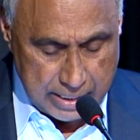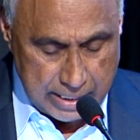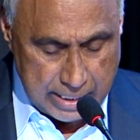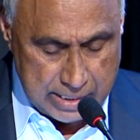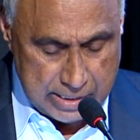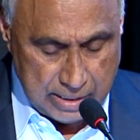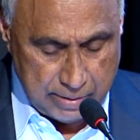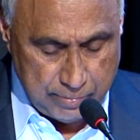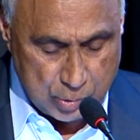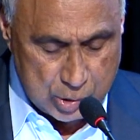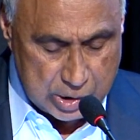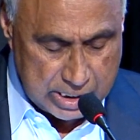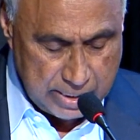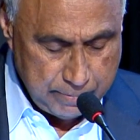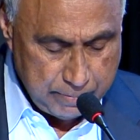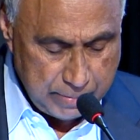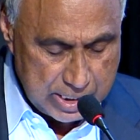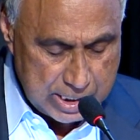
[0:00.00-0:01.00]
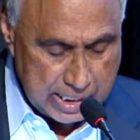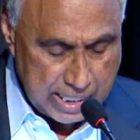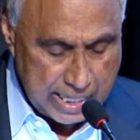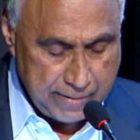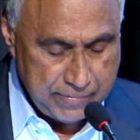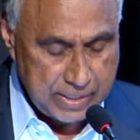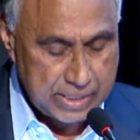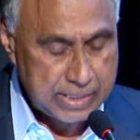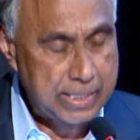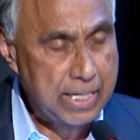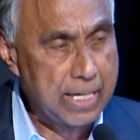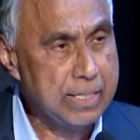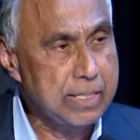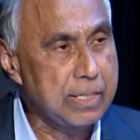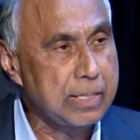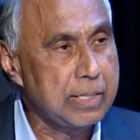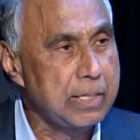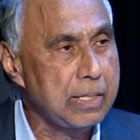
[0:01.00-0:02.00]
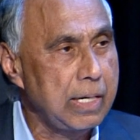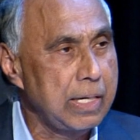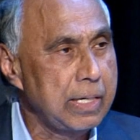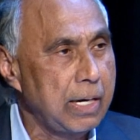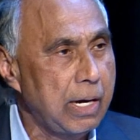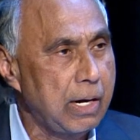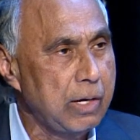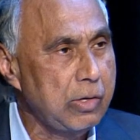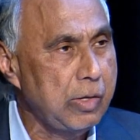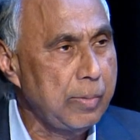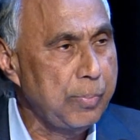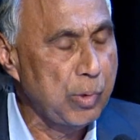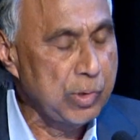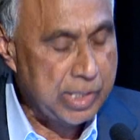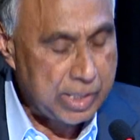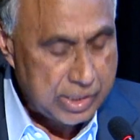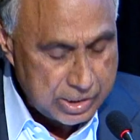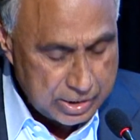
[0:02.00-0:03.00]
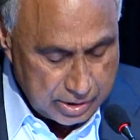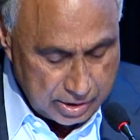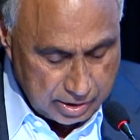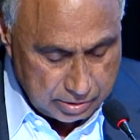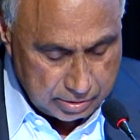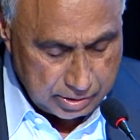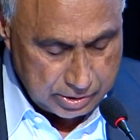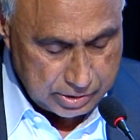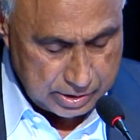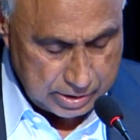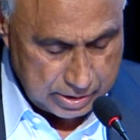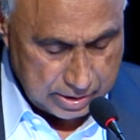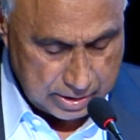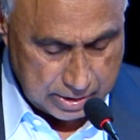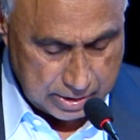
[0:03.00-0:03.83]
Indian Muslims must have the technical and entrepreneurial skills